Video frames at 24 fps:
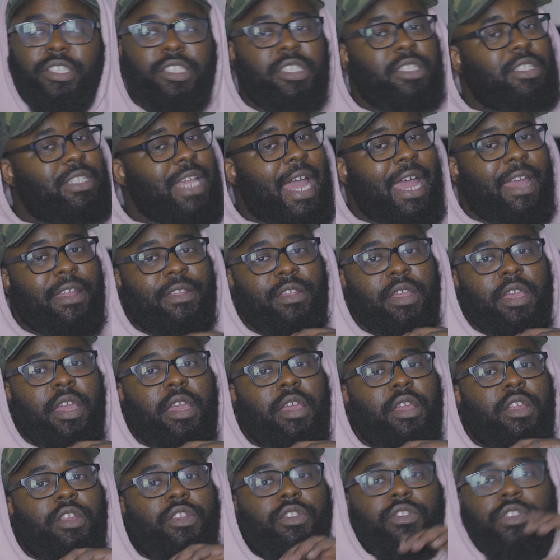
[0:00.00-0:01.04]
She's had
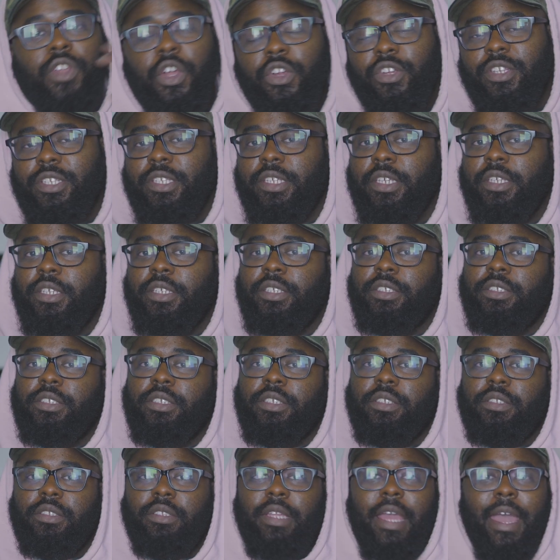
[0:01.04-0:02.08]
nurses
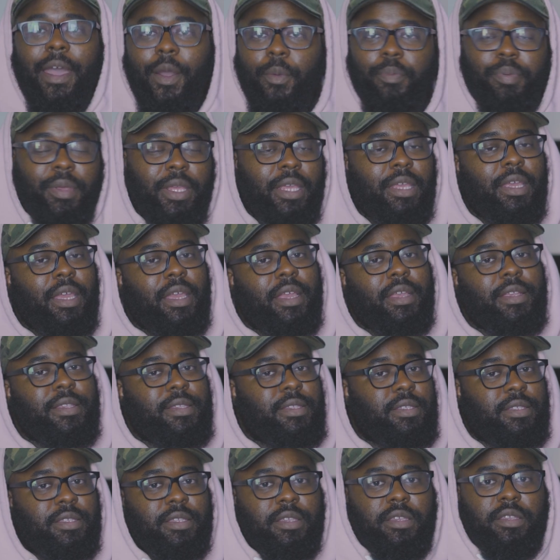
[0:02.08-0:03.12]
and
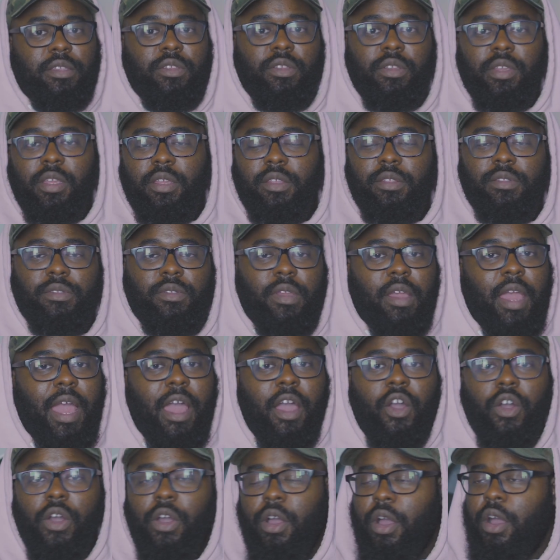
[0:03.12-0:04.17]
LPNs and
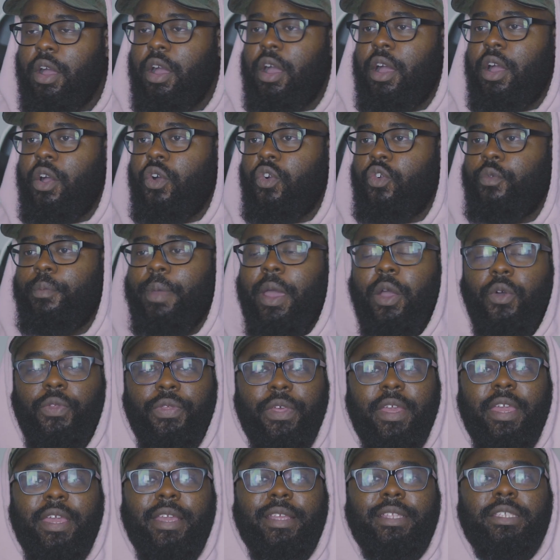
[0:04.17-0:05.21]
home
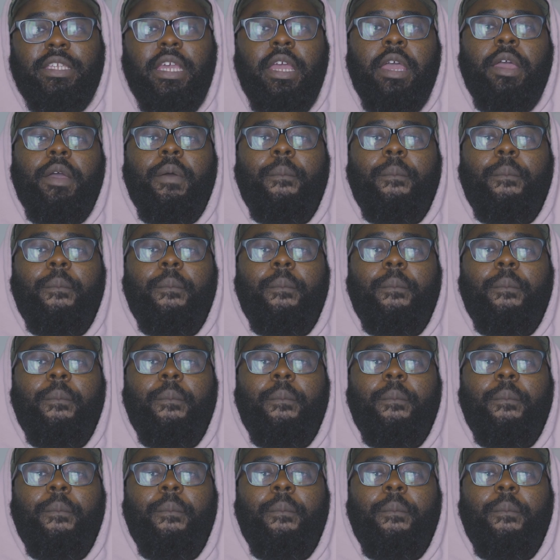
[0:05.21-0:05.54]
health aides,